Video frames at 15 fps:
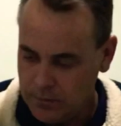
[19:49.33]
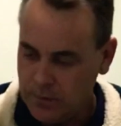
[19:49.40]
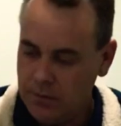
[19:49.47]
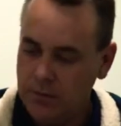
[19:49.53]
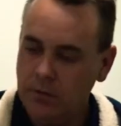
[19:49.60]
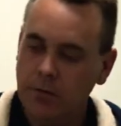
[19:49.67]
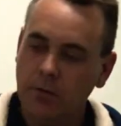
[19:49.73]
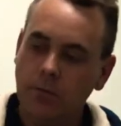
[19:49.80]
So
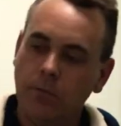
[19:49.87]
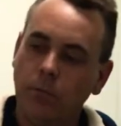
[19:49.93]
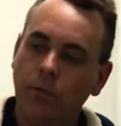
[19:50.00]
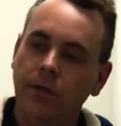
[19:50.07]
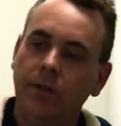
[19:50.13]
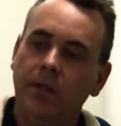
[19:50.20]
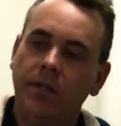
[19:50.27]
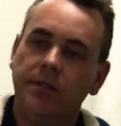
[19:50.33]

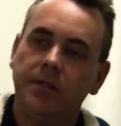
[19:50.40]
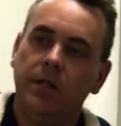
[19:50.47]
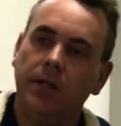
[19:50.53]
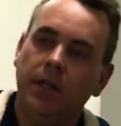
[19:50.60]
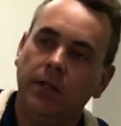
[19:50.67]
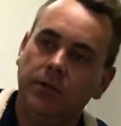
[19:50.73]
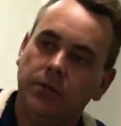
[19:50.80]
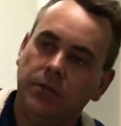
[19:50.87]
with these
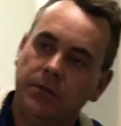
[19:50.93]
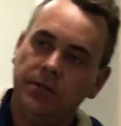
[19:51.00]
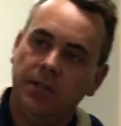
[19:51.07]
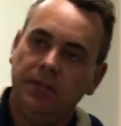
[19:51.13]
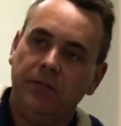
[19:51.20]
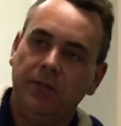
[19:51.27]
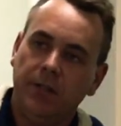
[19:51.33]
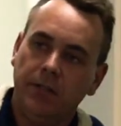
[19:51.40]
connections,
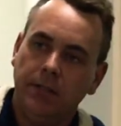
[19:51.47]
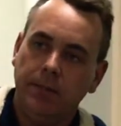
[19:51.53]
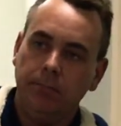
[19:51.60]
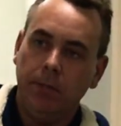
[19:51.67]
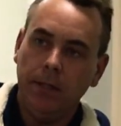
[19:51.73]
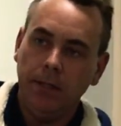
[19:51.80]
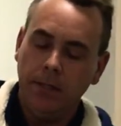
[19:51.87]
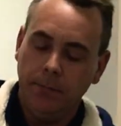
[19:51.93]
they're fairly
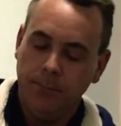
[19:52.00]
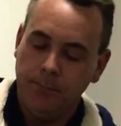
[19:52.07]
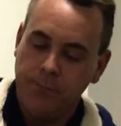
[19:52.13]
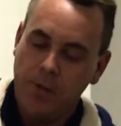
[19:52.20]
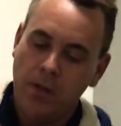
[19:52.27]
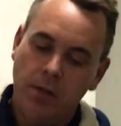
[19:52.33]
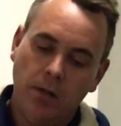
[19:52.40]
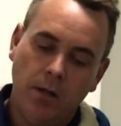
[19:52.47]
big.
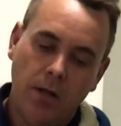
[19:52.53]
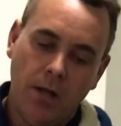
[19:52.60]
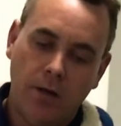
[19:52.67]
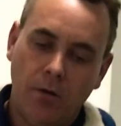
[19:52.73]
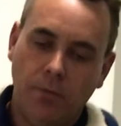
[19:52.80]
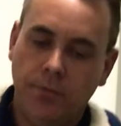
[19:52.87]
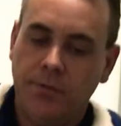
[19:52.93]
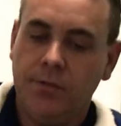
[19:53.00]

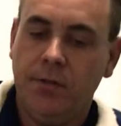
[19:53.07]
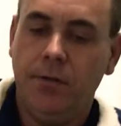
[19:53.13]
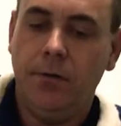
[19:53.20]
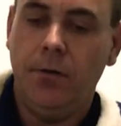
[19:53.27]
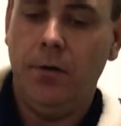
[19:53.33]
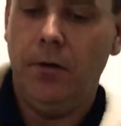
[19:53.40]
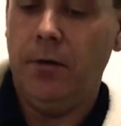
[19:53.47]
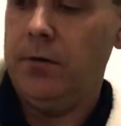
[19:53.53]
And obviously
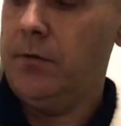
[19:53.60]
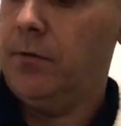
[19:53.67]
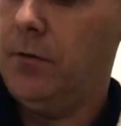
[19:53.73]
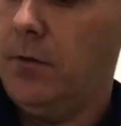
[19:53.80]
the earth